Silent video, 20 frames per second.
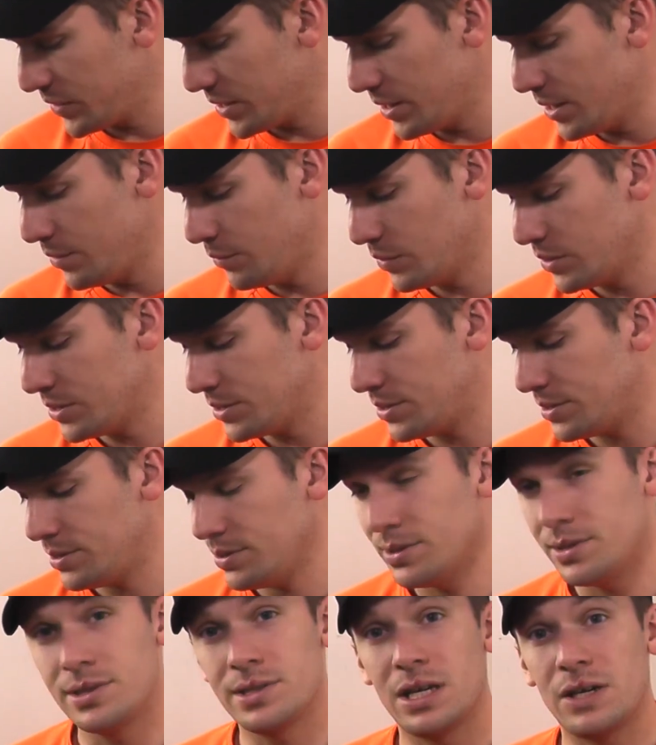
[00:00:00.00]
It was
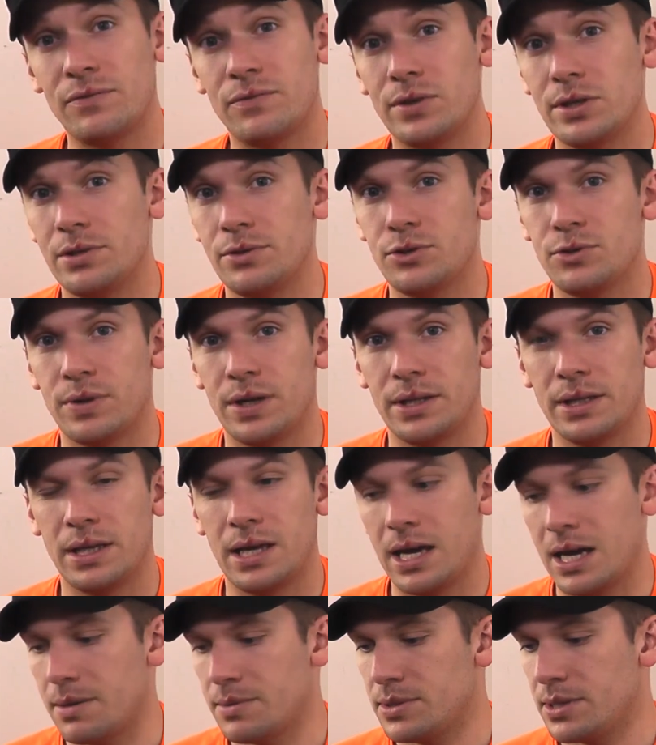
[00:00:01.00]
stuff for use around the
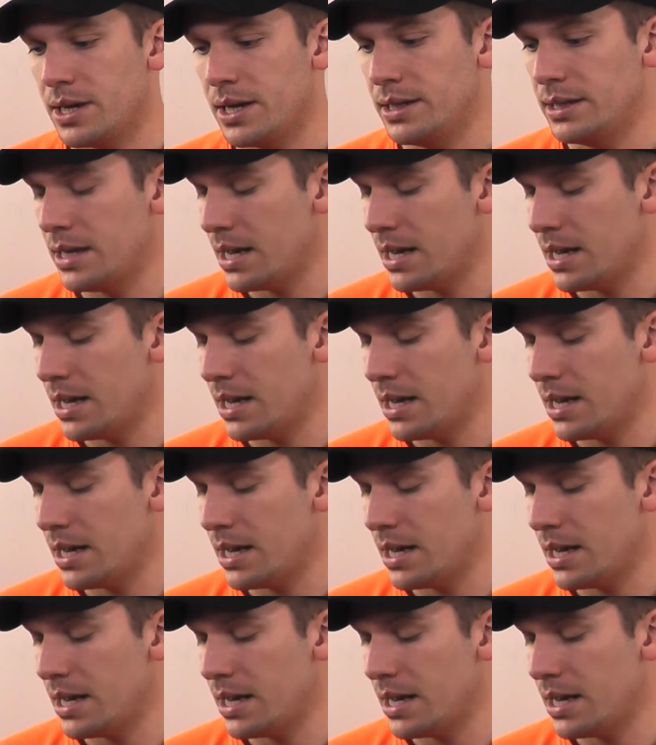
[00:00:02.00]
campsite.